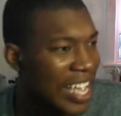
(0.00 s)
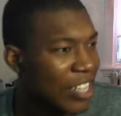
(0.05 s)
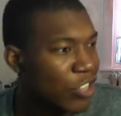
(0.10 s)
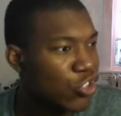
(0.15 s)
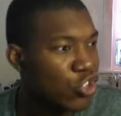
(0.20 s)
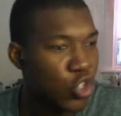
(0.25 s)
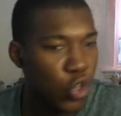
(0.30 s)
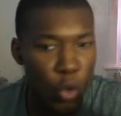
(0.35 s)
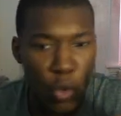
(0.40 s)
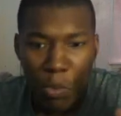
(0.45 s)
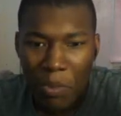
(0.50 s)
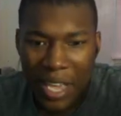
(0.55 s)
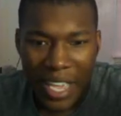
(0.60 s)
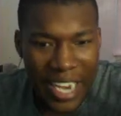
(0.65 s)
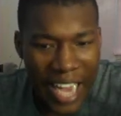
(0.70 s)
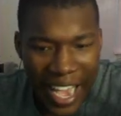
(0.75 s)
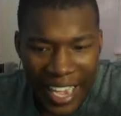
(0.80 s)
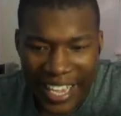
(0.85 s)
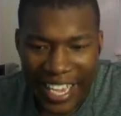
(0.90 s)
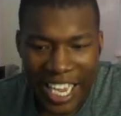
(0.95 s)
like zoom
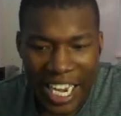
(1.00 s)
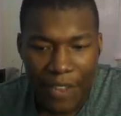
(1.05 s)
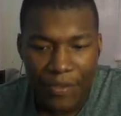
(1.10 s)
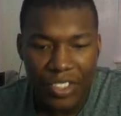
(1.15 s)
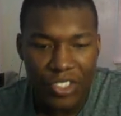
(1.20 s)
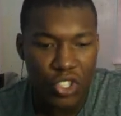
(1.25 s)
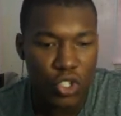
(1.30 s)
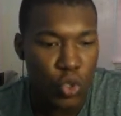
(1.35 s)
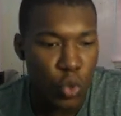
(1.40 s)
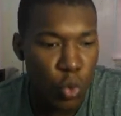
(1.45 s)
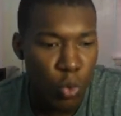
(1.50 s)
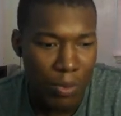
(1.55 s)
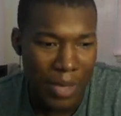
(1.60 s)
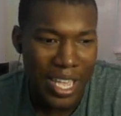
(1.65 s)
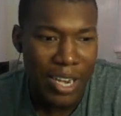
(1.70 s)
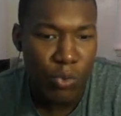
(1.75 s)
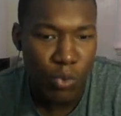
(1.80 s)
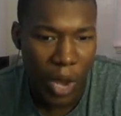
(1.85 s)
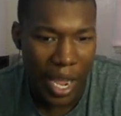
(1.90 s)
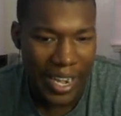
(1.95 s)
in? I can't even zoom
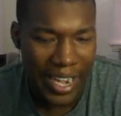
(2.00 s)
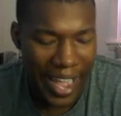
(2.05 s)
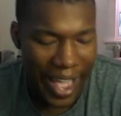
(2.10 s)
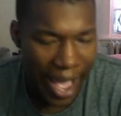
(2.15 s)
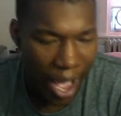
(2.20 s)
in right